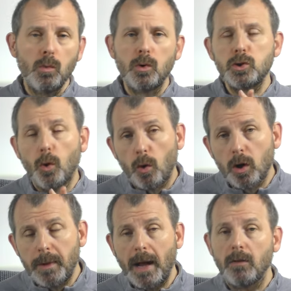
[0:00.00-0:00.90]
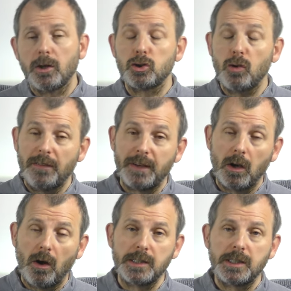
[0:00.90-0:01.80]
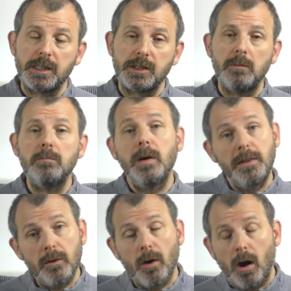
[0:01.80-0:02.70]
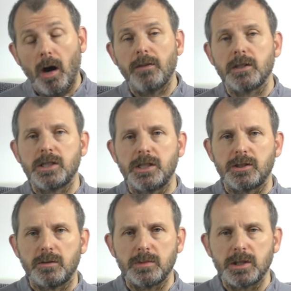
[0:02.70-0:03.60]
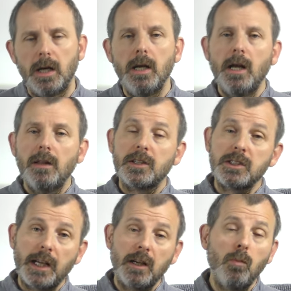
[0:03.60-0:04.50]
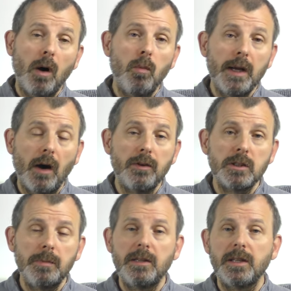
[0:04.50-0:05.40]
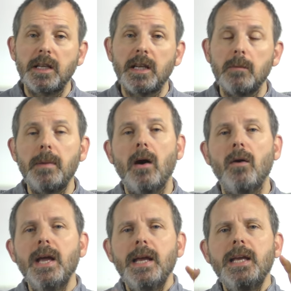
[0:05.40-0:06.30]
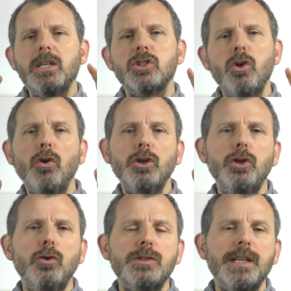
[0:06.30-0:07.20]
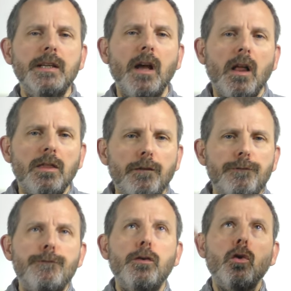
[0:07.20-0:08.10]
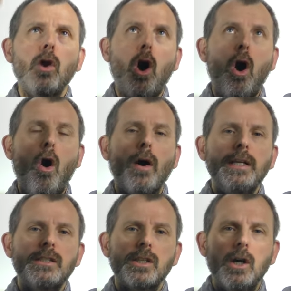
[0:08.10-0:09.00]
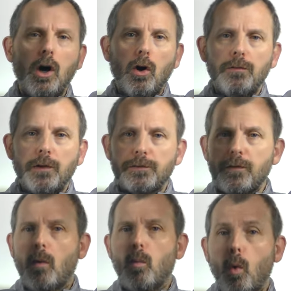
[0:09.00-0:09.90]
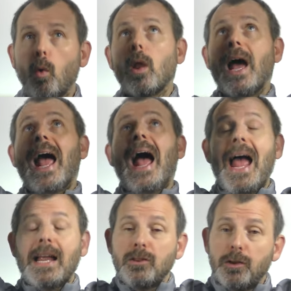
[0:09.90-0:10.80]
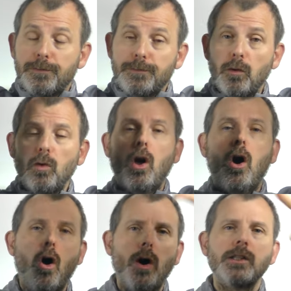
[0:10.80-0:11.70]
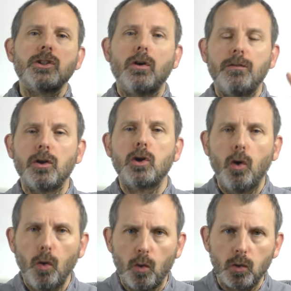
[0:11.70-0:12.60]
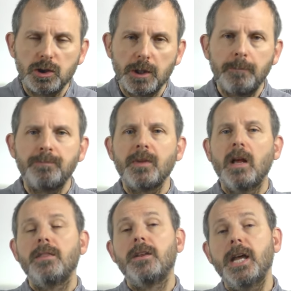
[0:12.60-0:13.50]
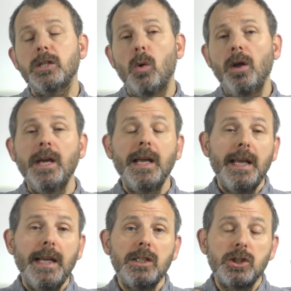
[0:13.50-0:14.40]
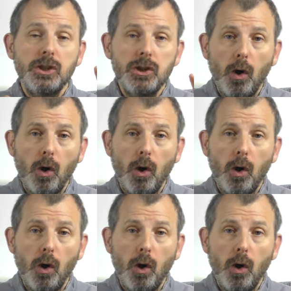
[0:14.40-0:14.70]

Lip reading: We'll talk about the traffic light system, but there are other systems. The second one we're going to be thinking about is not using the full height of the front wall and the full height of the court. The next one is